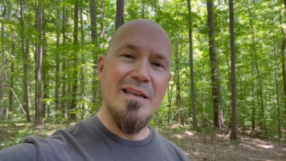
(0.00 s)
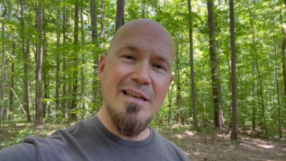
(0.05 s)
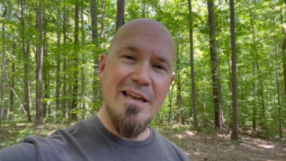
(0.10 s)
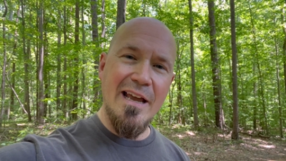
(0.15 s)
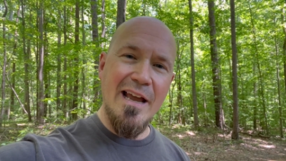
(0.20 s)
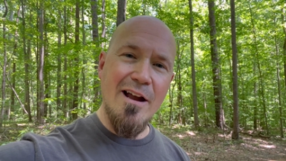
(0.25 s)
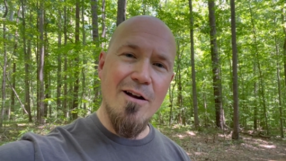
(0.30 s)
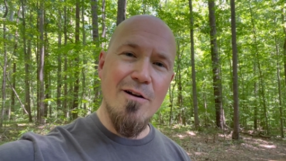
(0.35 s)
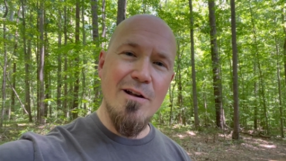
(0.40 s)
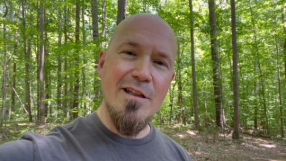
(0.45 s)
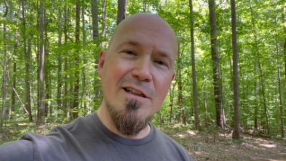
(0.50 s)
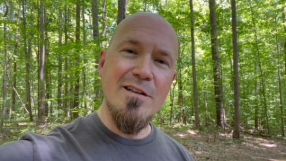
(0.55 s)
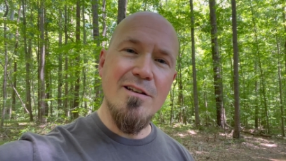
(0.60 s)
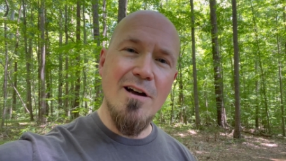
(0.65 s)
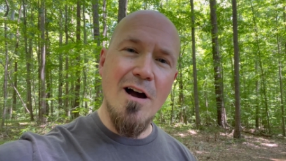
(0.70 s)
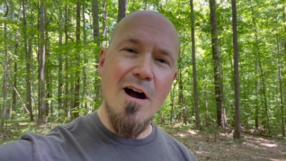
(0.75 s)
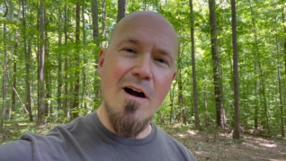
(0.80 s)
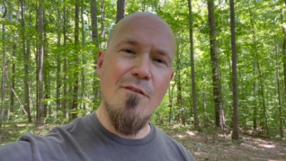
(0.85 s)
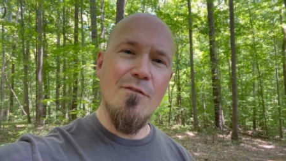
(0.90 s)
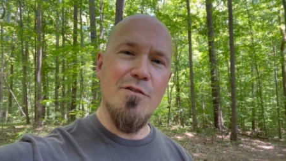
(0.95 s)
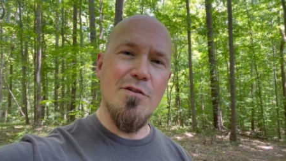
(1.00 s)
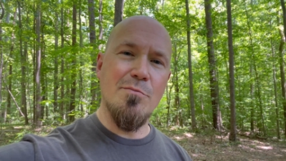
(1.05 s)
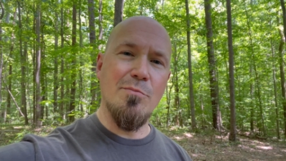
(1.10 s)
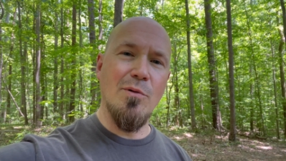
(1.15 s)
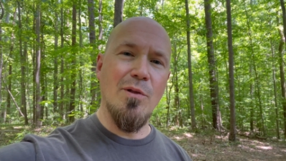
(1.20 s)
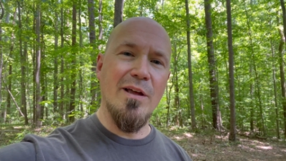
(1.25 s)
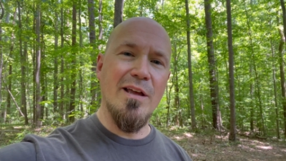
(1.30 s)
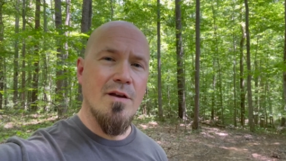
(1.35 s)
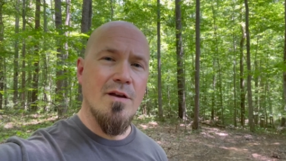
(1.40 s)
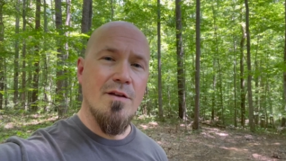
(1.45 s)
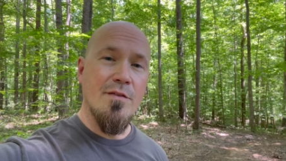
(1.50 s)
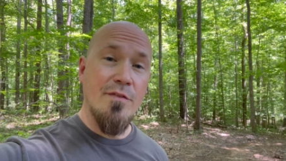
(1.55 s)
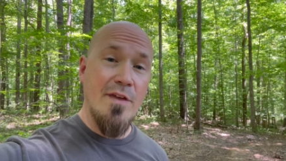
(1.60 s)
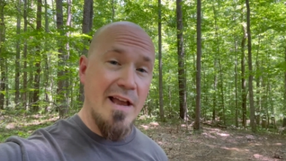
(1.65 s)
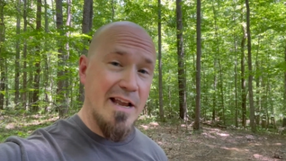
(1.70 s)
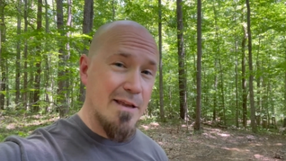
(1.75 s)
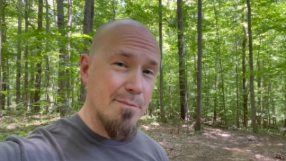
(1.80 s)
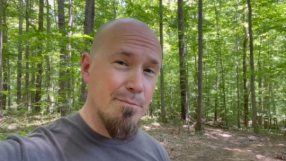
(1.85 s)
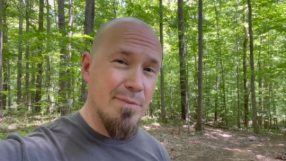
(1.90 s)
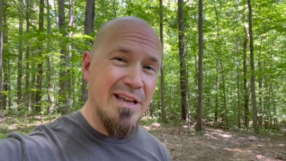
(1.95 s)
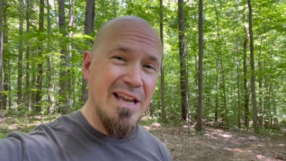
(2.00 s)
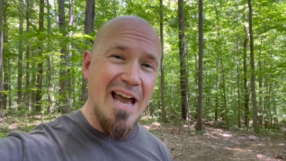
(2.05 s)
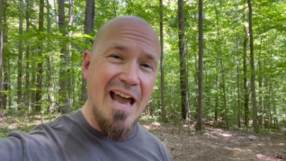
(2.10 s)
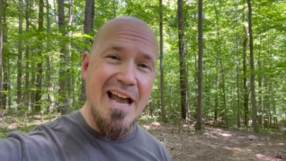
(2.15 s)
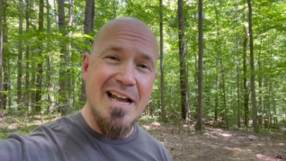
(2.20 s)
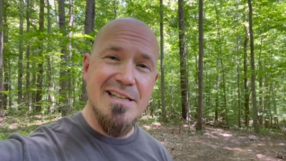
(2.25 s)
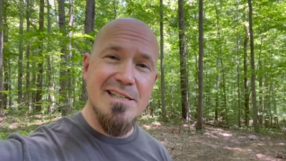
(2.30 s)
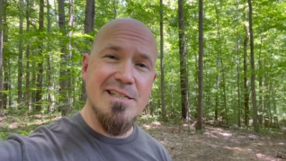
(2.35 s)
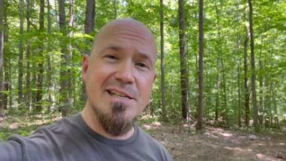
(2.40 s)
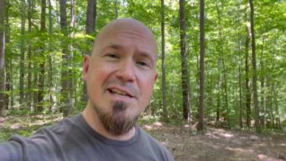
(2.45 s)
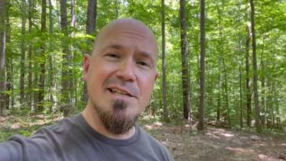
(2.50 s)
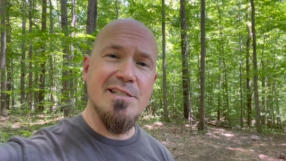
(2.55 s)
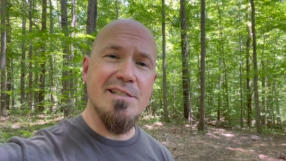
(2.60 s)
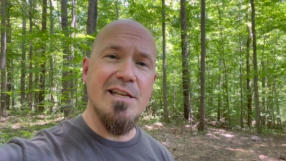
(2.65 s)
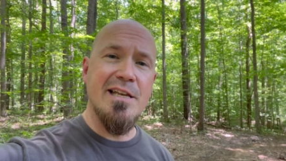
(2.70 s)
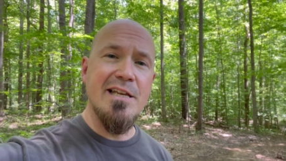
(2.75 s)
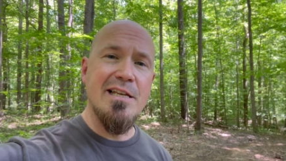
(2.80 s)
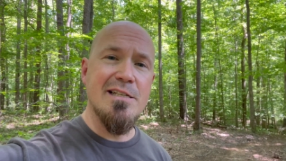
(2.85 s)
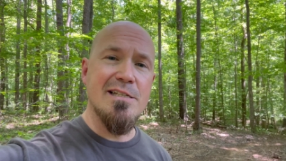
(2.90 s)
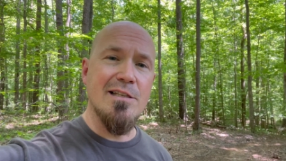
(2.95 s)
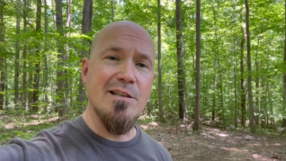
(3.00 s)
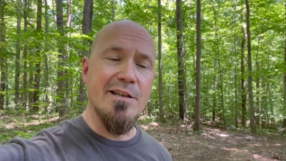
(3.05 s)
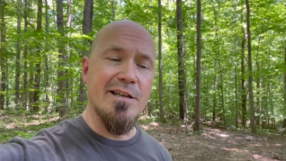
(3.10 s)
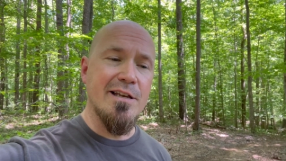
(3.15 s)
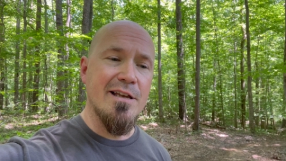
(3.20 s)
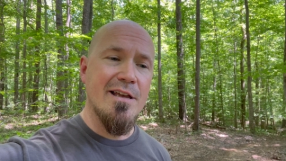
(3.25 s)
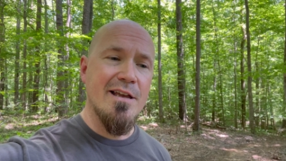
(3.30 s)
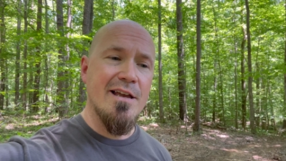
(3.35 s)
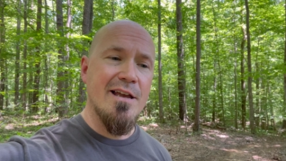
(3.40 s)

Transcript: carried comfortably, that can be accessed easily,